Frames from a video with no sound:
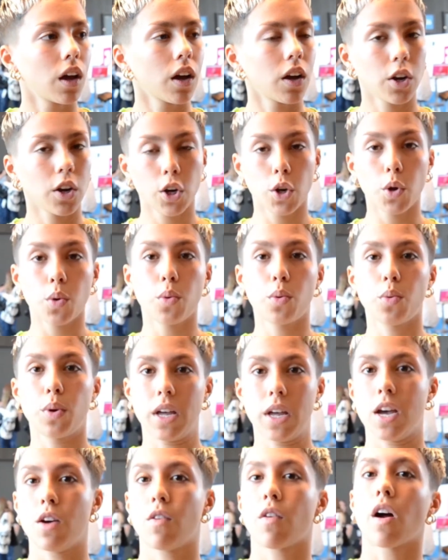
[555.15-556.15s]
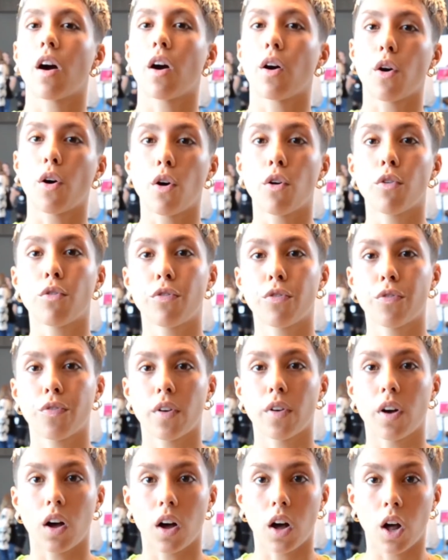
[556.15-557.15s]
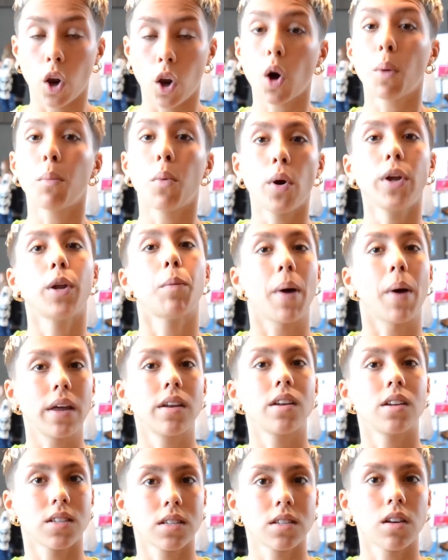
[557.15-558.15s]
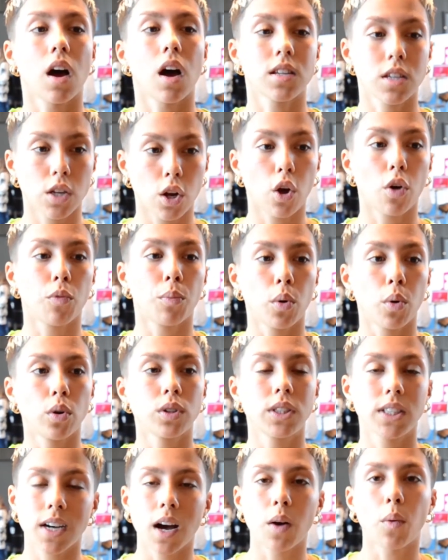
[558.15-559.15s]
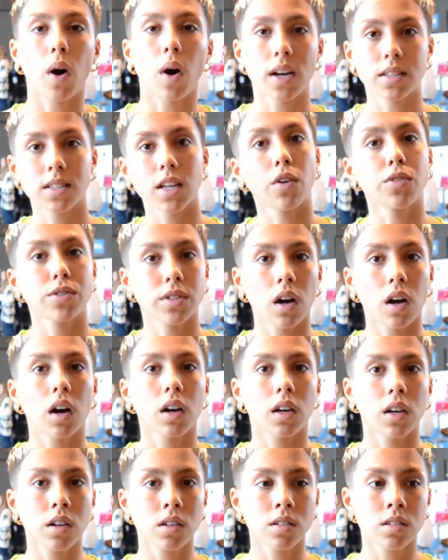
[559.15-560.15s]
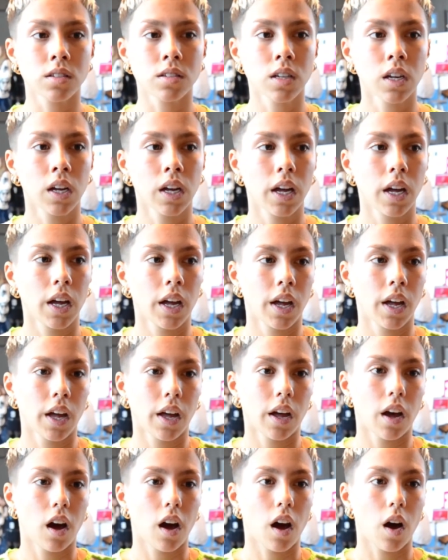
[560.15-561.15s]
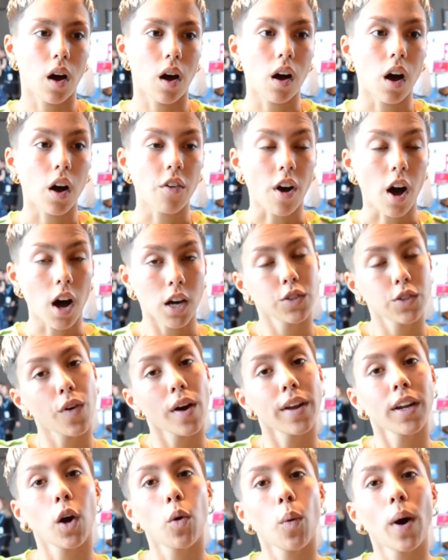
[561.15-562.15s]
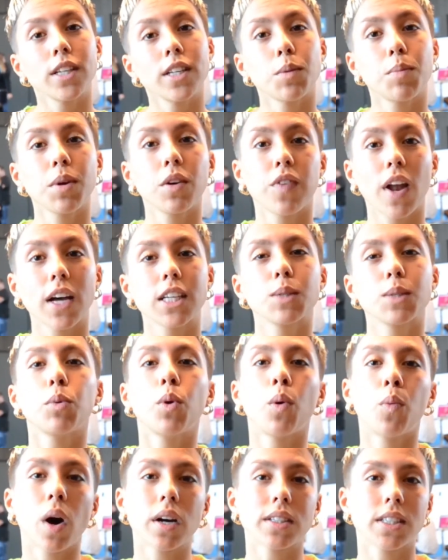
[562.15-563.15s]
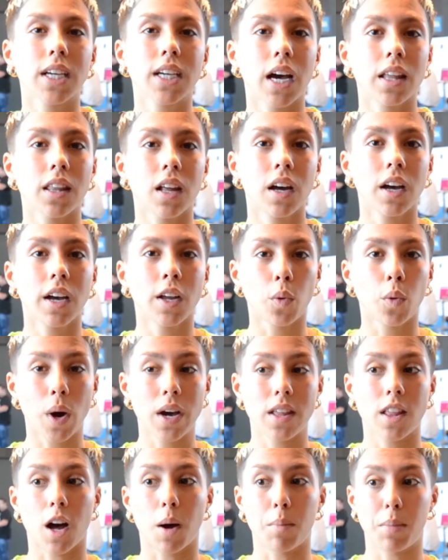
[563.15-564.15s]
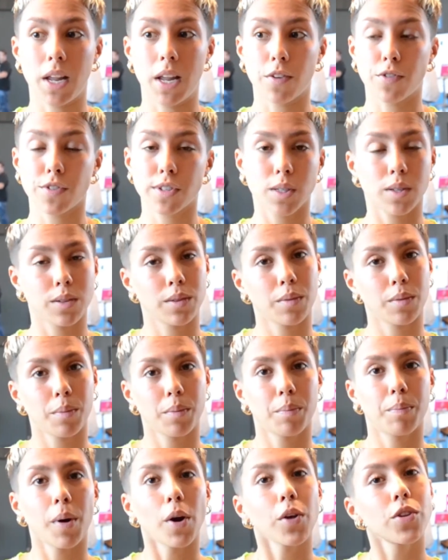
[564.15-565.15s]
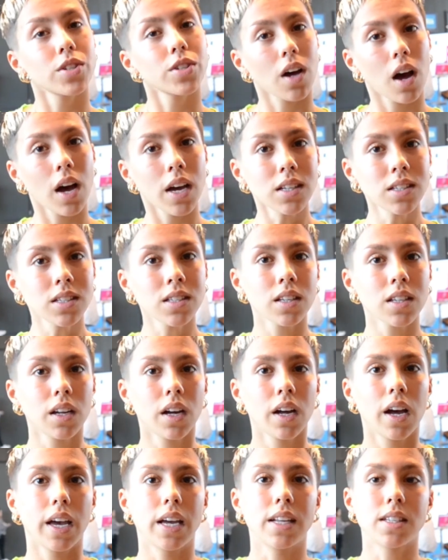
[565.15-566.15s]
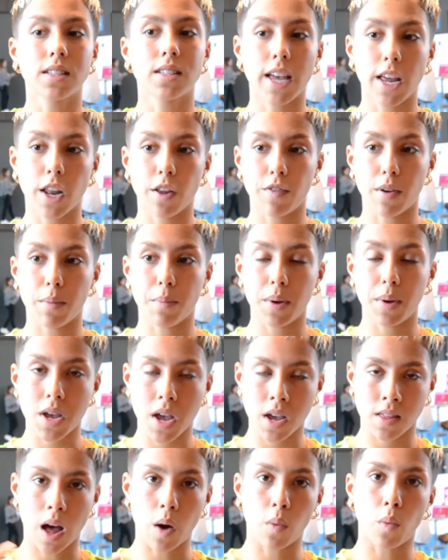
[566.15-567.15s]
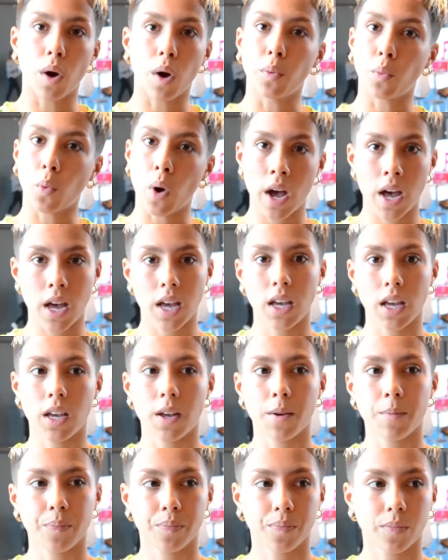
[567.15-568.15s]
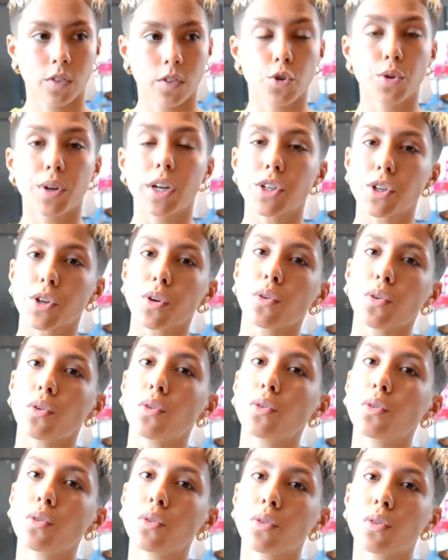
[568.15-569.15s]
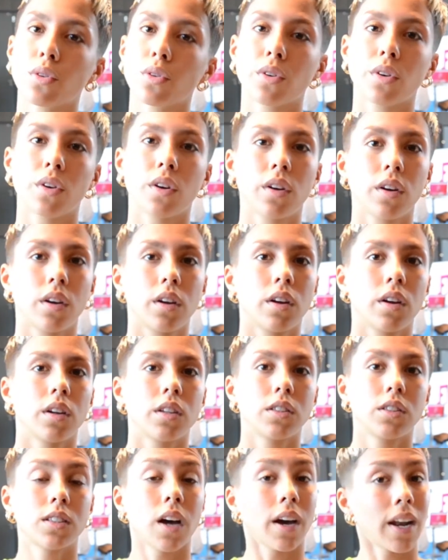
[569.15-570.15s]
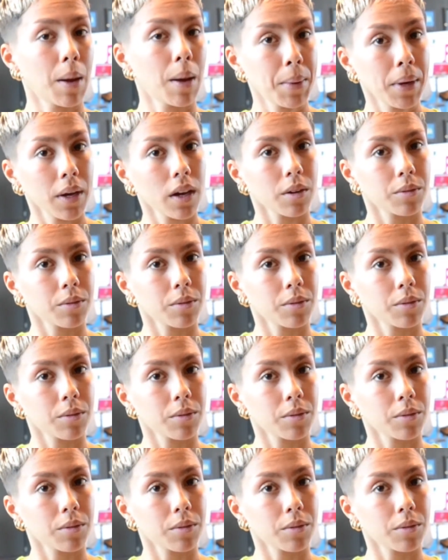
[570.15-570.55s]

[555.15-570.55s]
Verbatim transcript: new era of a lot more independence as artists, a lot more DIY self-starters, us finding a way to be flexible and work together in a way that uplifts both sides, instead of it being that one-way traditional dynamic.